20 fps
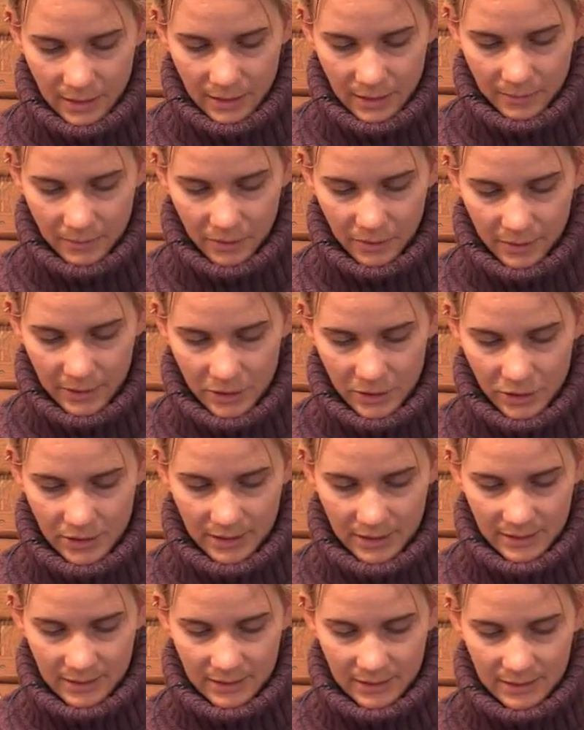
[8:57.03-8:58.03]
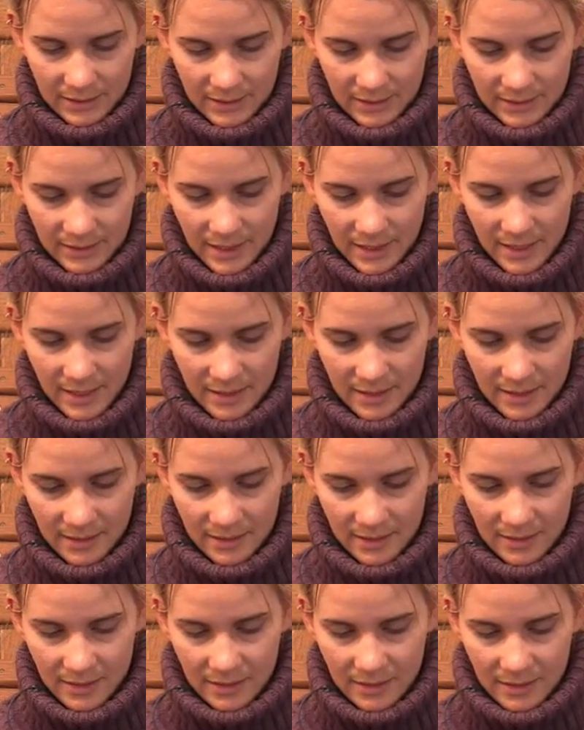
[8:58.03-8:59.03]
questions,
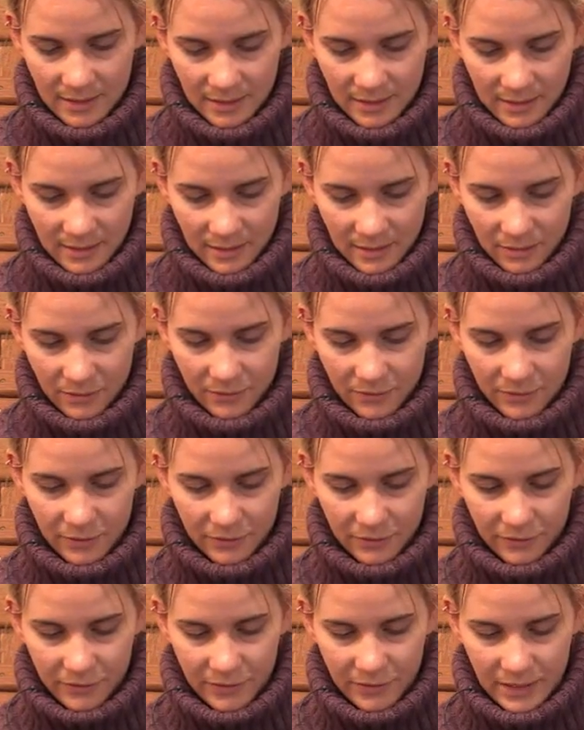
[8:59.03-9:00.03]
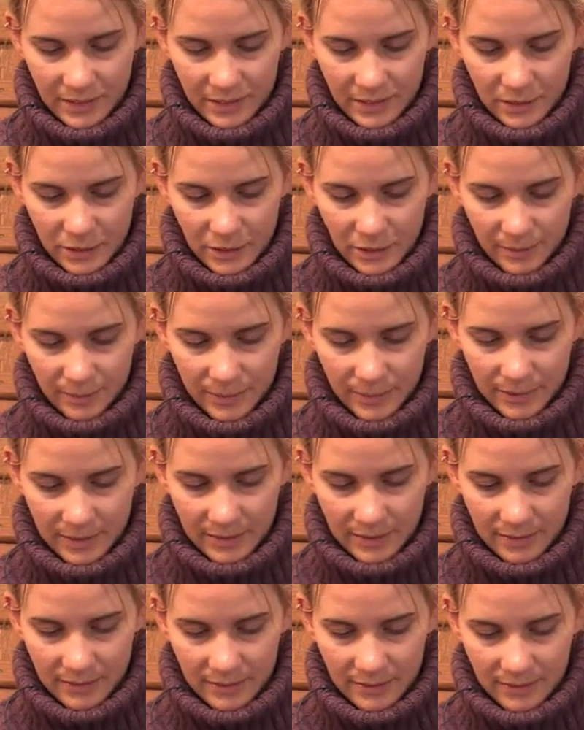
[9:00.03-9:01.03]
feel free to jump
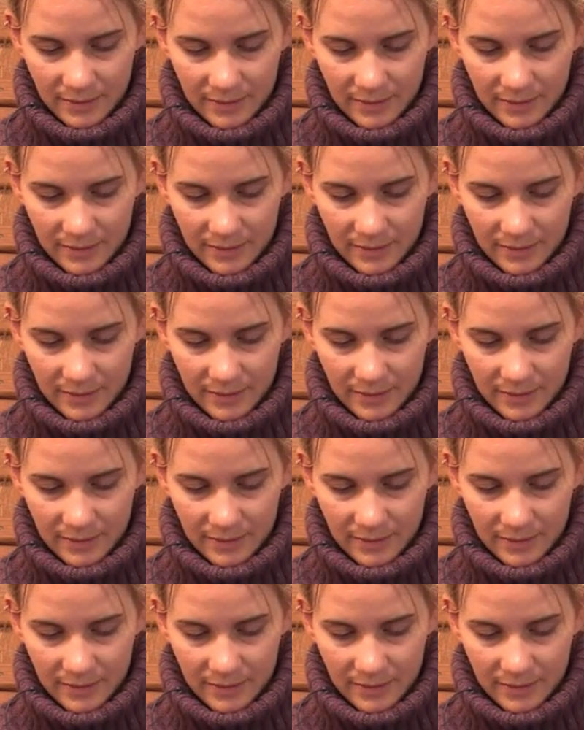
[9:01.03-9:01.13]
in.